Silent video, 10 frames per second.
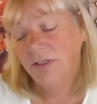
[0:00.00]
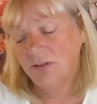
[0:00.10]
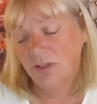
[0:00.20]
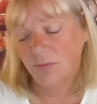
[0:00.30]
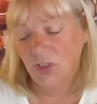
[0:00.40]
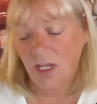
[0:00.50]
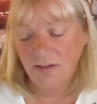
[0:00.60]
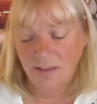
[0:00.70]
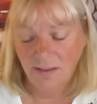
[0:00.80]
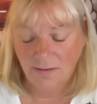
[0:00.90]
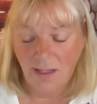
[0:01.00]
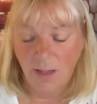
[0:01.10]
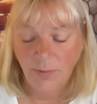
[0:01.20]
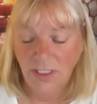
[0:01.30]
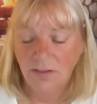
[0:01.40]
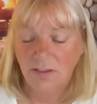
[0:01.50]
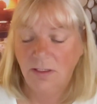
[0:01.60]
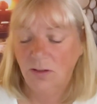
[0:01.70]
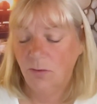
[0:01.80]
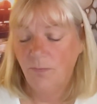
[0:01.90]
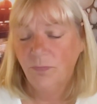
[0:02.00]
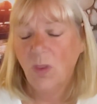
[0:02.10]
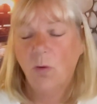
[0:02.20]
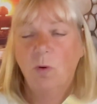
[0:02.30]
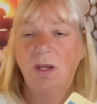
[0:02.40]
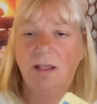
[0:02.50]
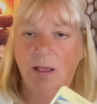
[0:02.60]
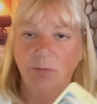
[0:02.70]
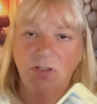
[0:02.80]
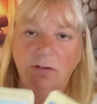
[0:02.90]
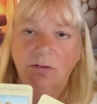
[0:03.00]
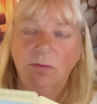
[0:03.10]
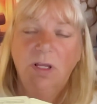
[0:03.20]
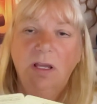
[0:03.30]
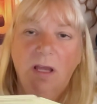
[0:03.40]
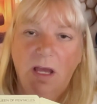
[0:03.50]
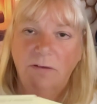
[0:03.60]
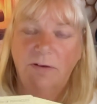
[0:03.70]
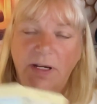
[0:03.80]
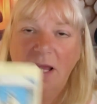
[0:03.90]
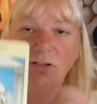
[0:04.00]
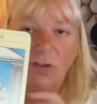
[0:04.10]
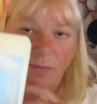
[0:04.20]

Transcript: there's some justice coming to you when it comes to a financial